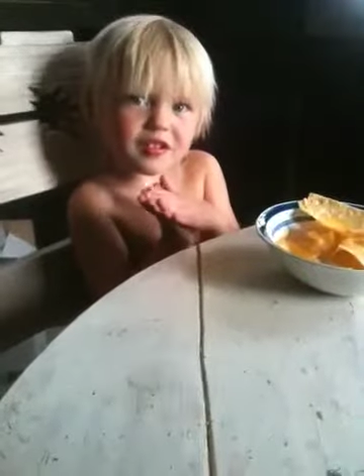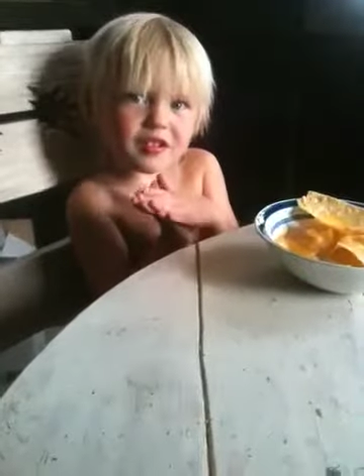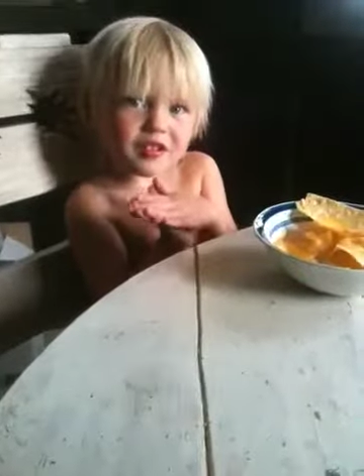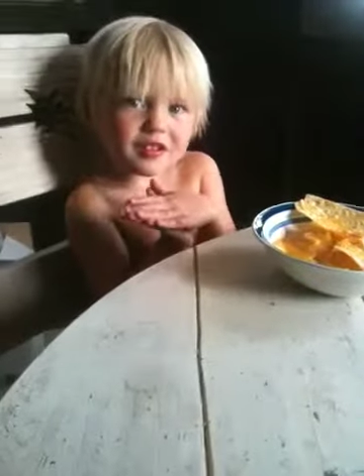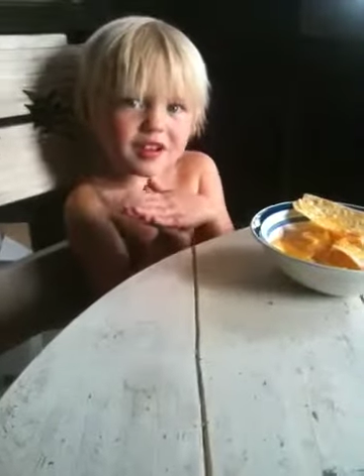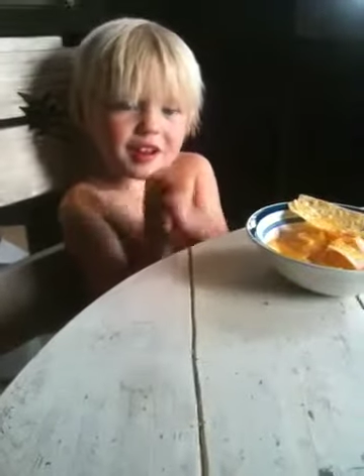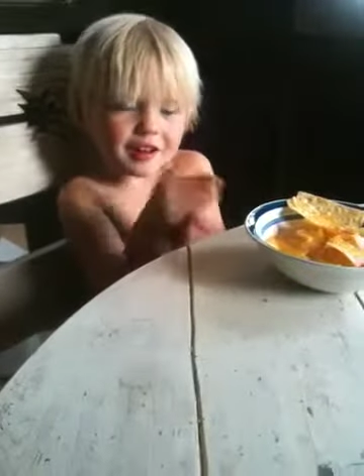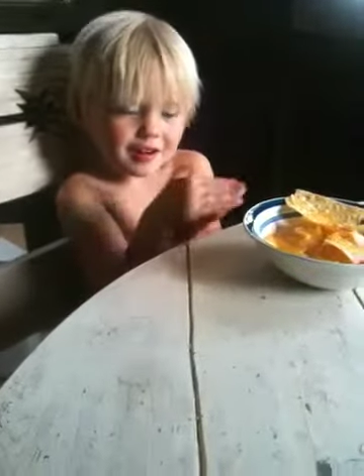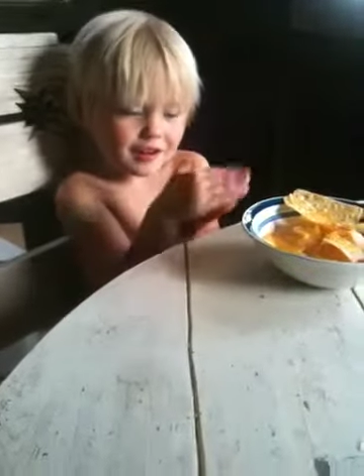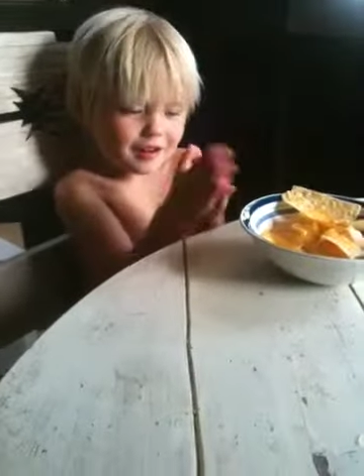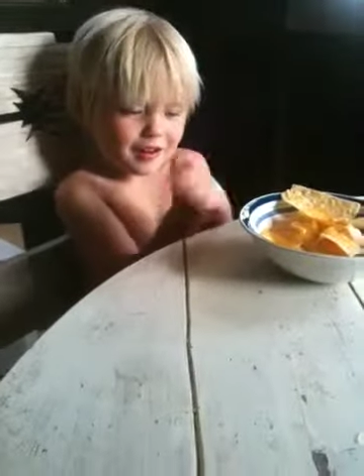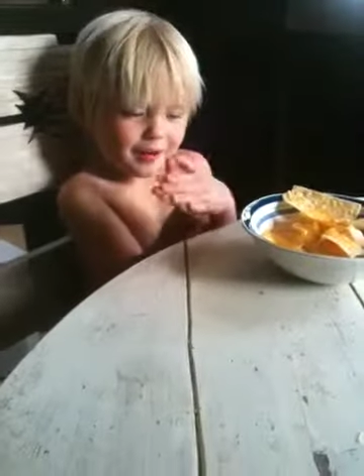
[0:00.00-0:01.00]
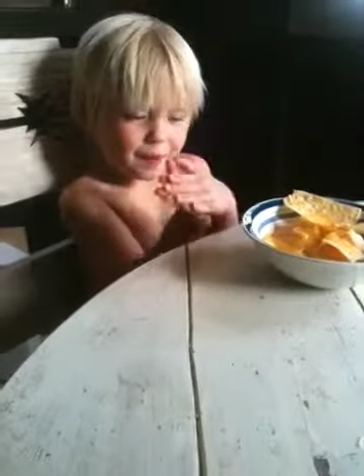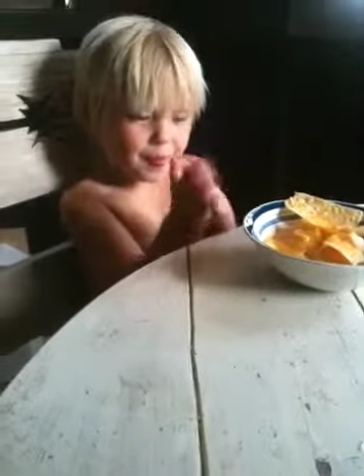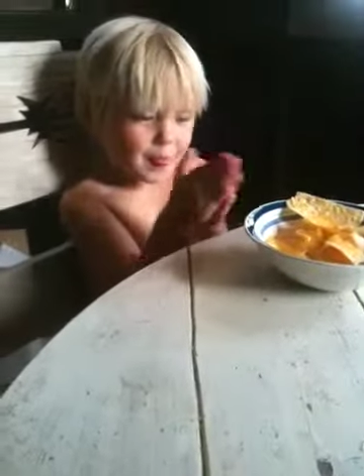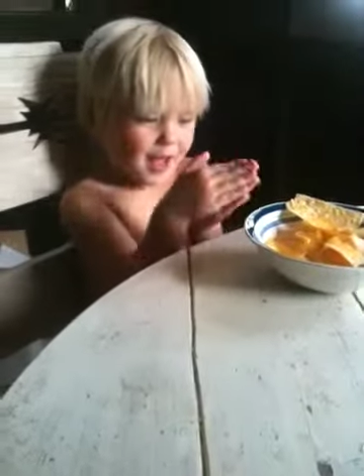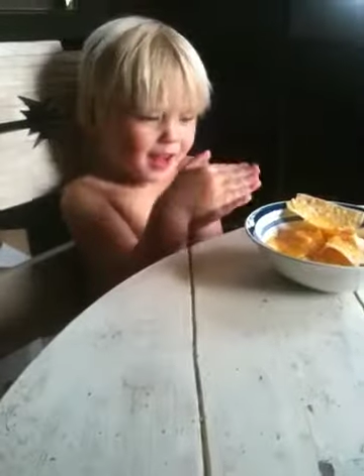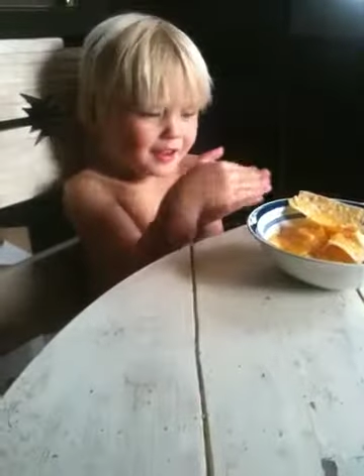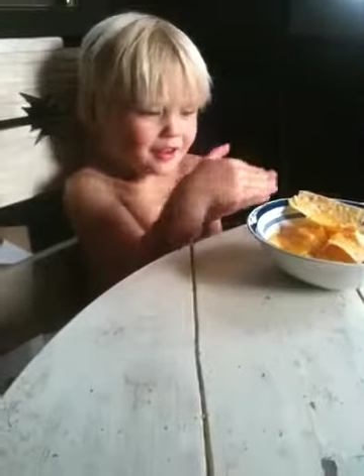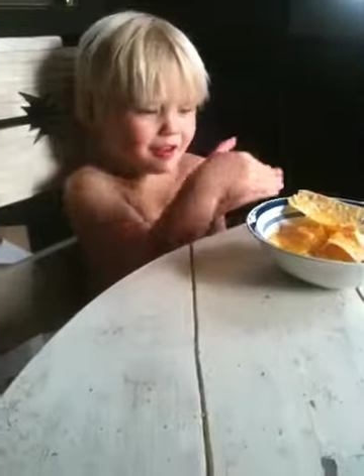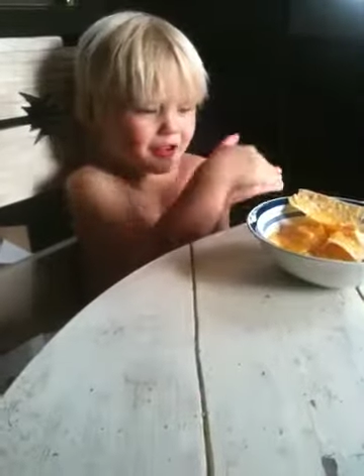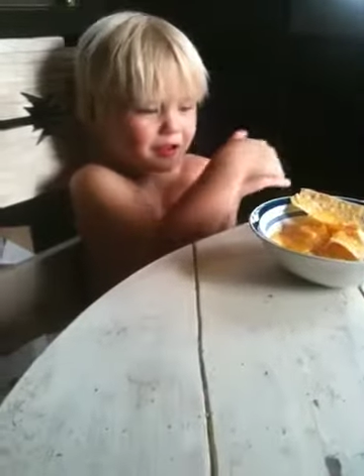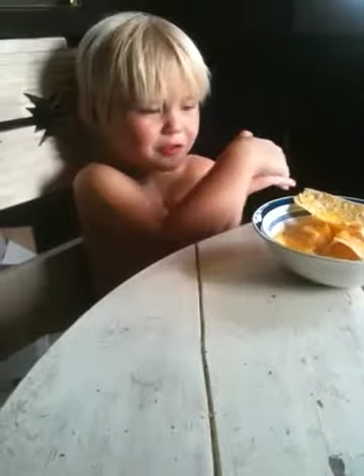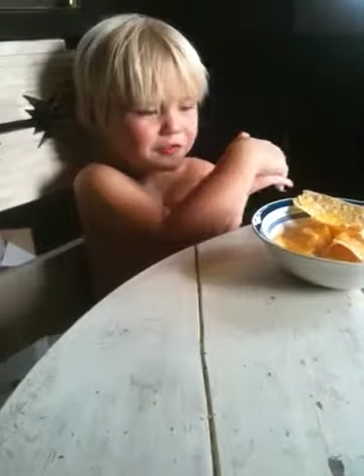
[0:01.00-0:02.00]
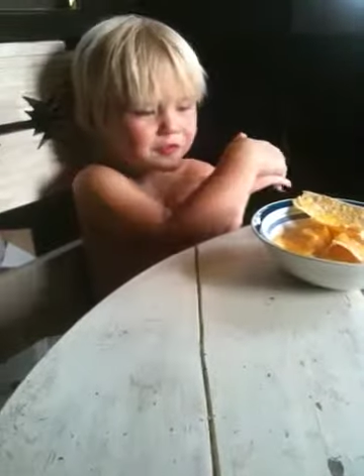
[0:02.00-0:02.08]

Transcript: And then I could go